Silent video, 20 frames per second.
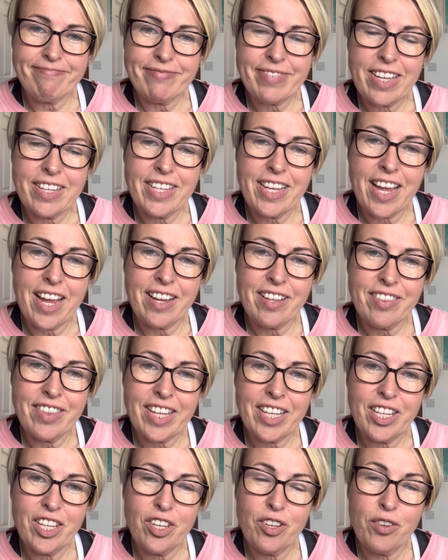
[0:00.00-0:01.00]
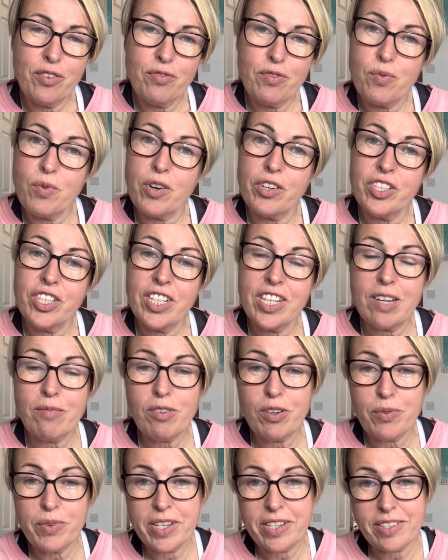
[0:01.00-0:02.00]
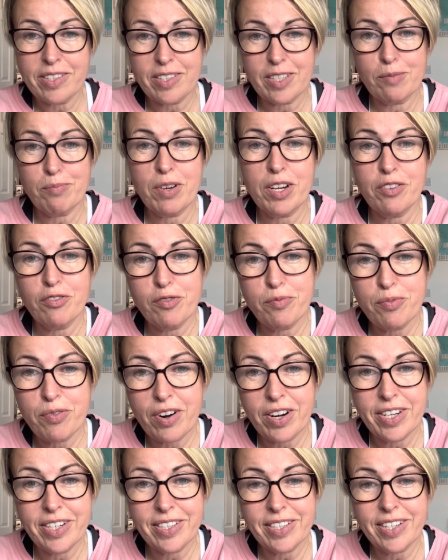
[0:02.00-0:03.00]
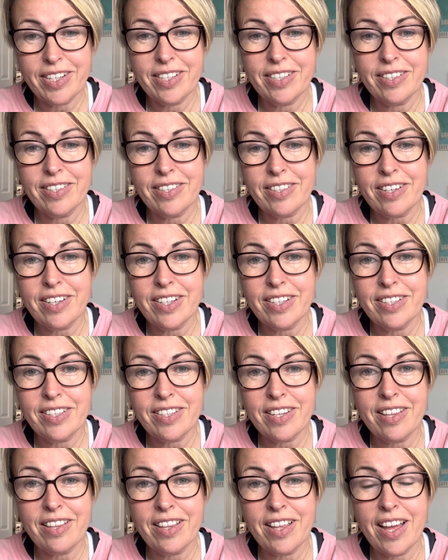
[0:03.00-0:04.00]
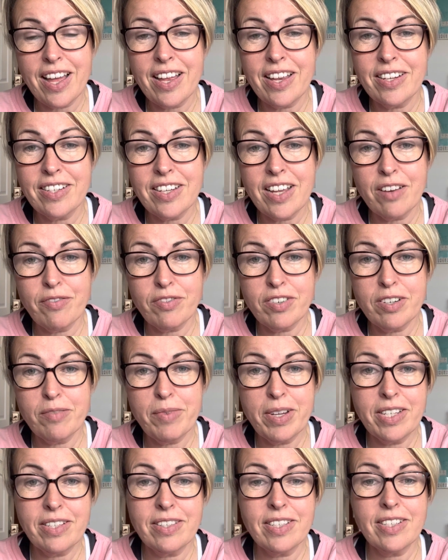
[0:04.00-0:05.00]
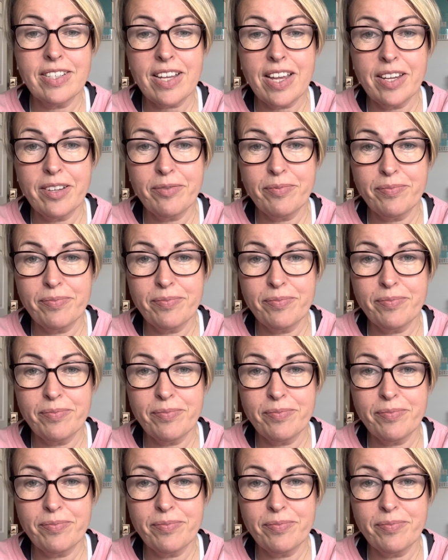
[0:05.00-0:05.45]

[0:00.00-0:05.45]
yeah, thank you for watching. I'm Louise at Spiral Bright Insight, and have an amazing day.